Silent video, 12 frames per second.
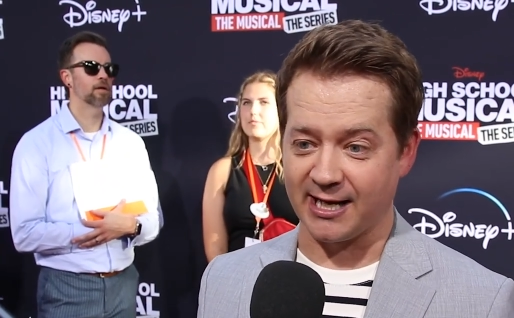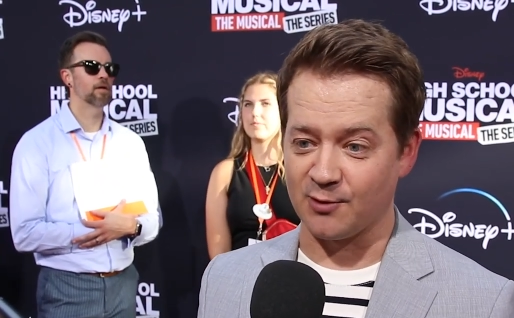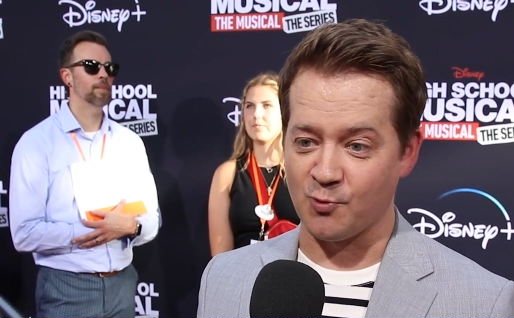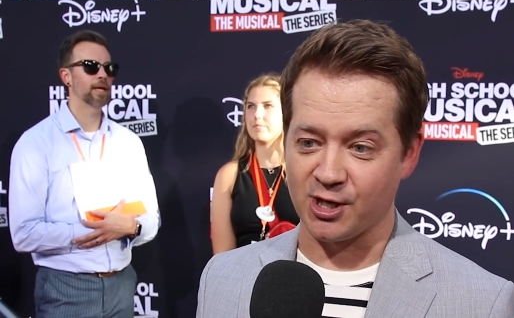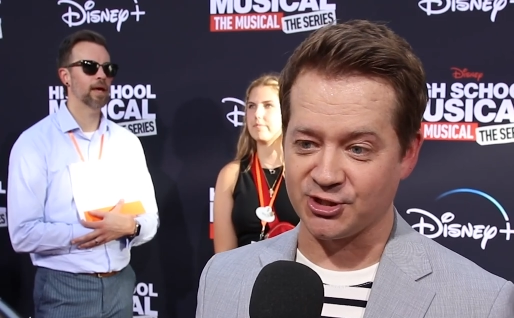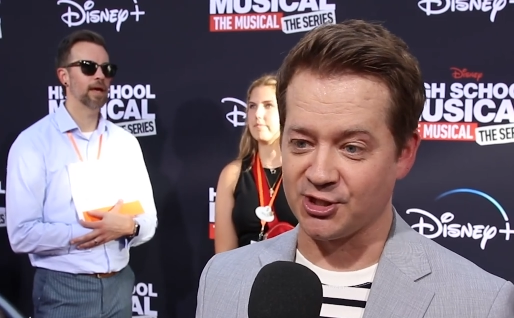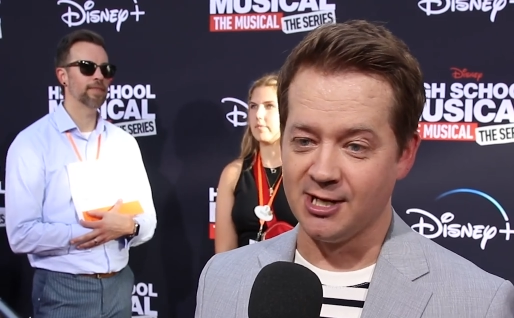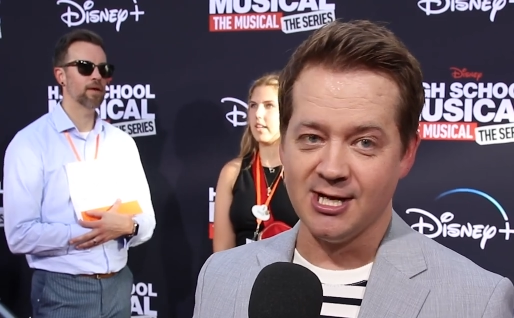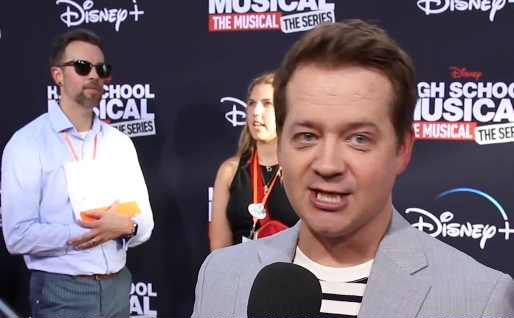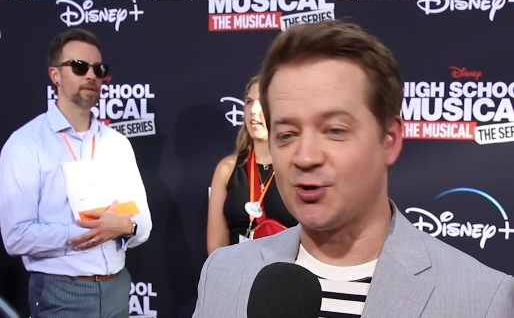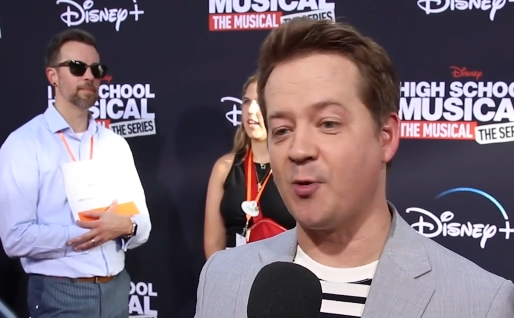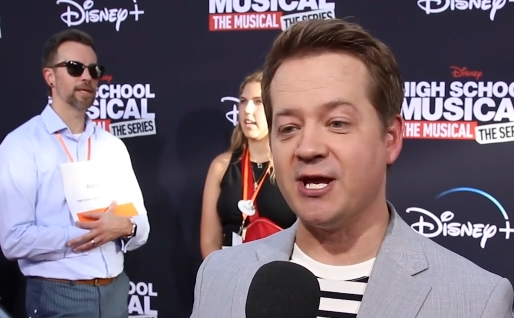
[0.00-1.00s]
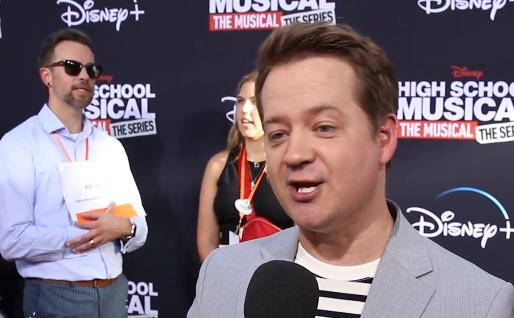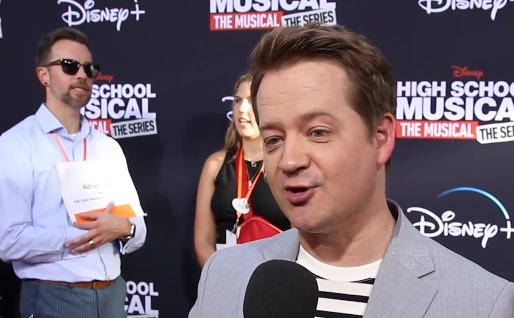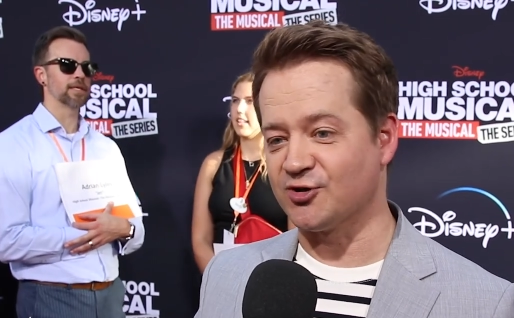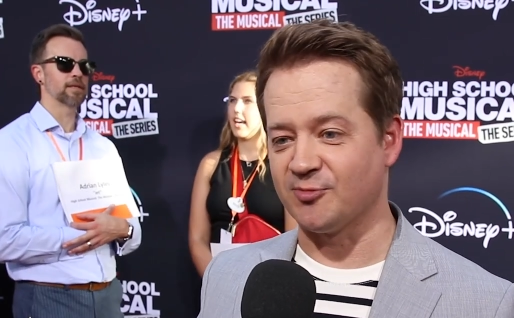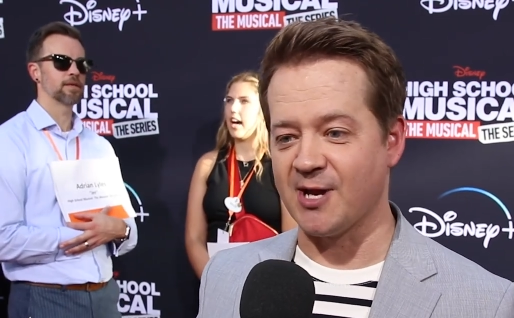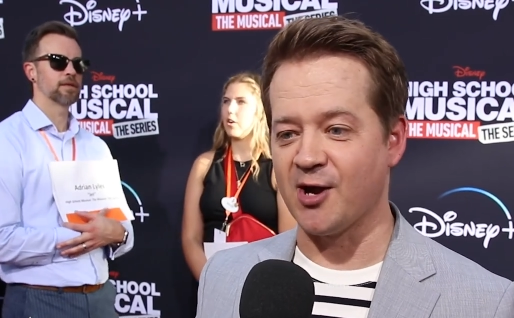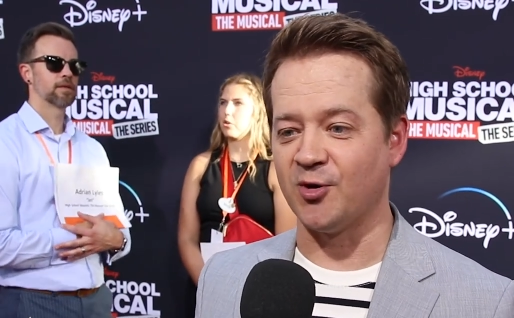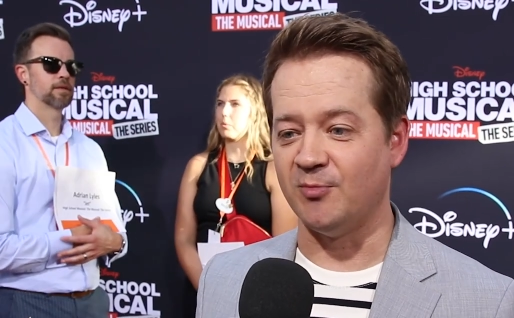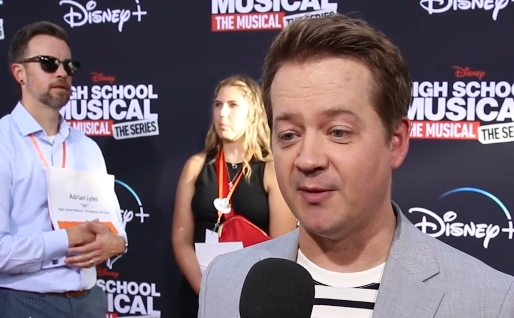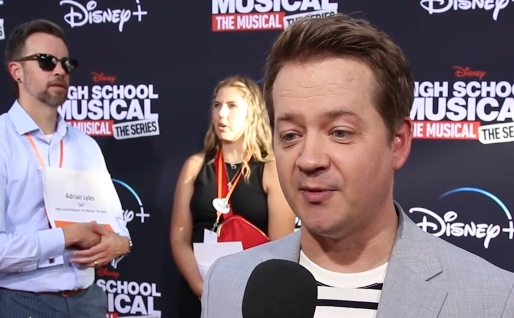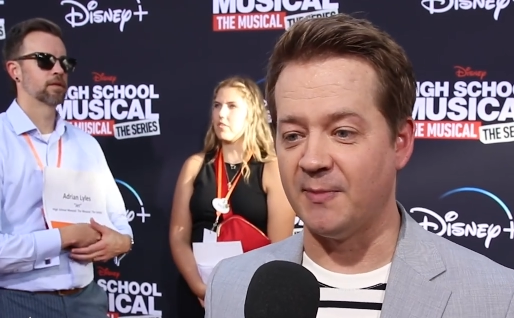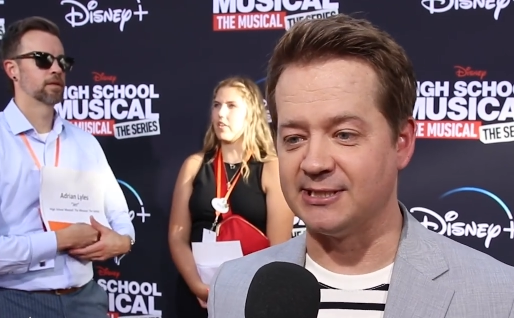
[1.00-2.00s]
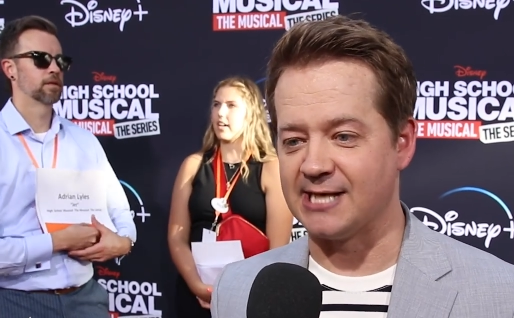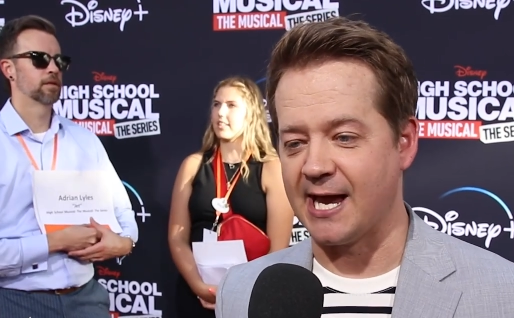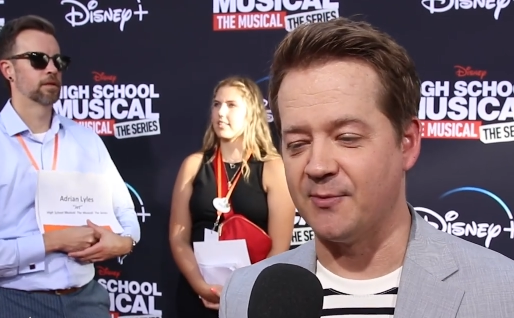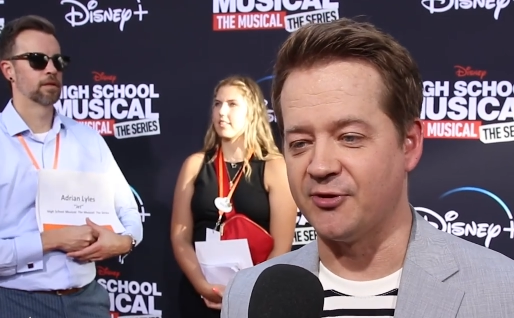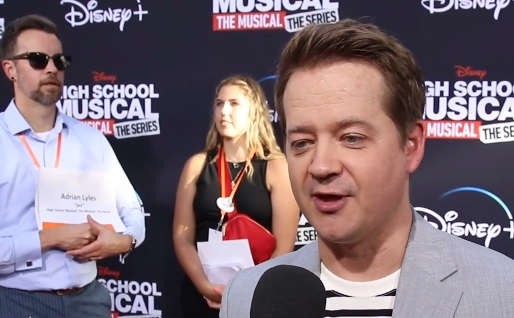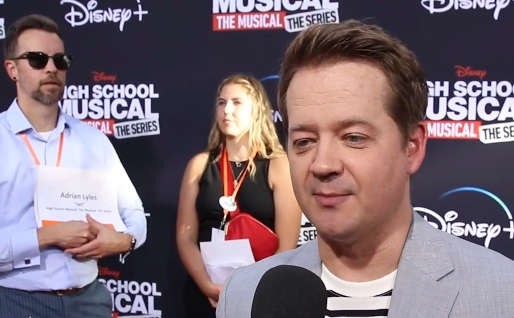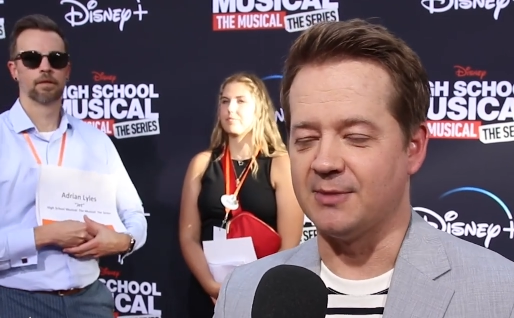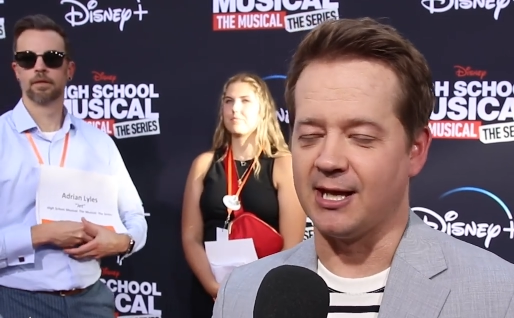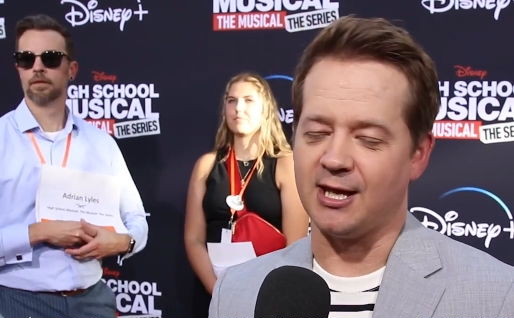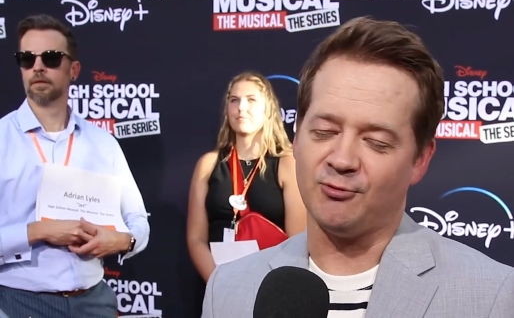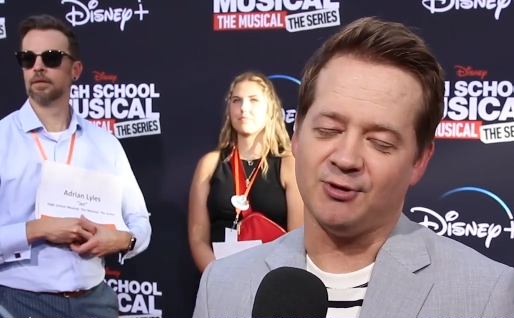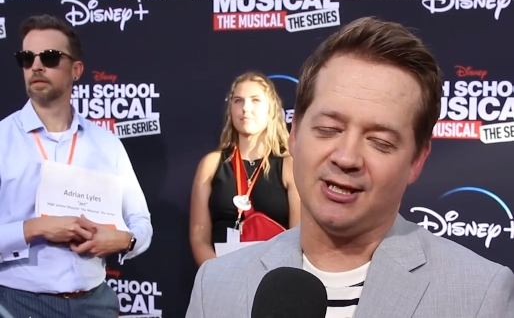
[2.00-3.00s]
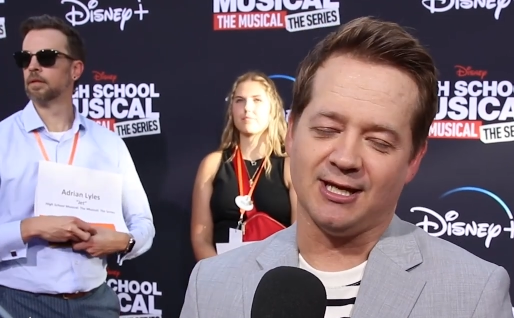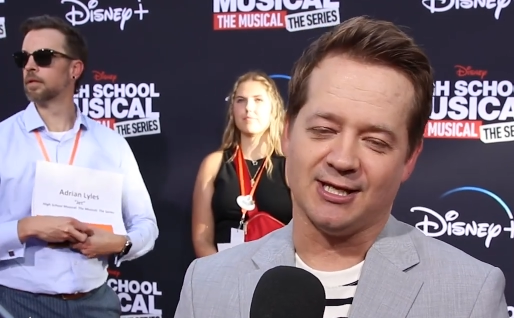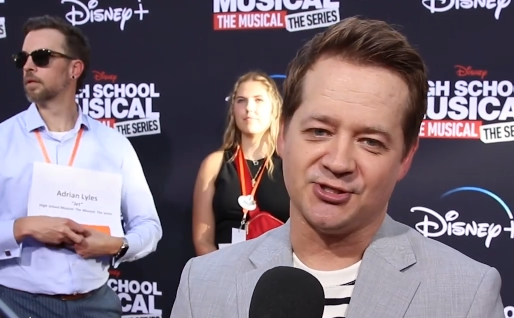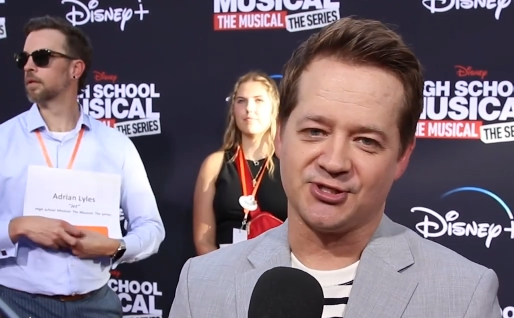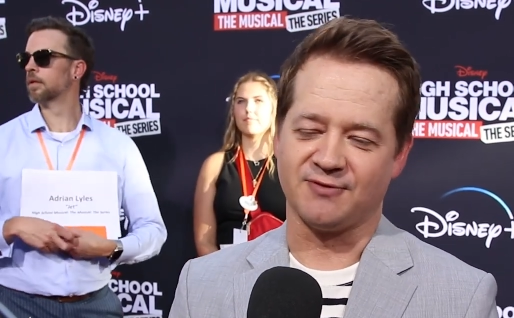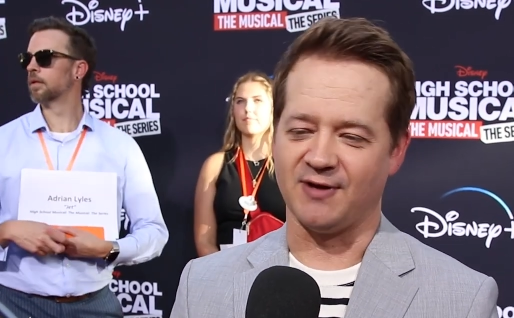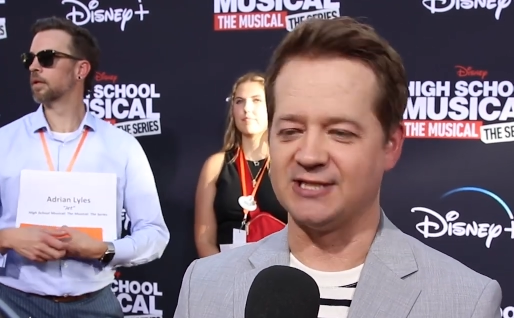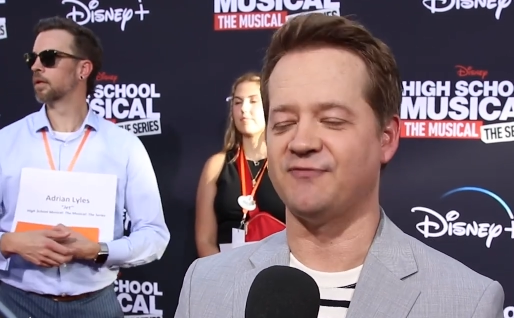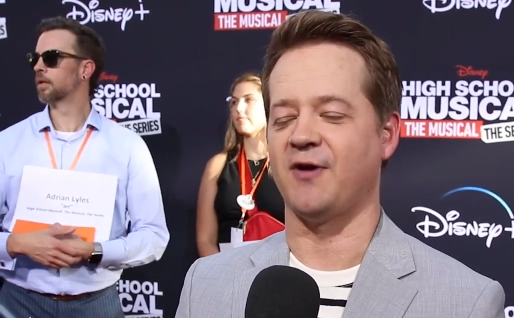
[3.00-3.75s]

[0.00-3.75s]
Speaker 1: I can watch 20 years from now and remember my time with them, like it really is, it's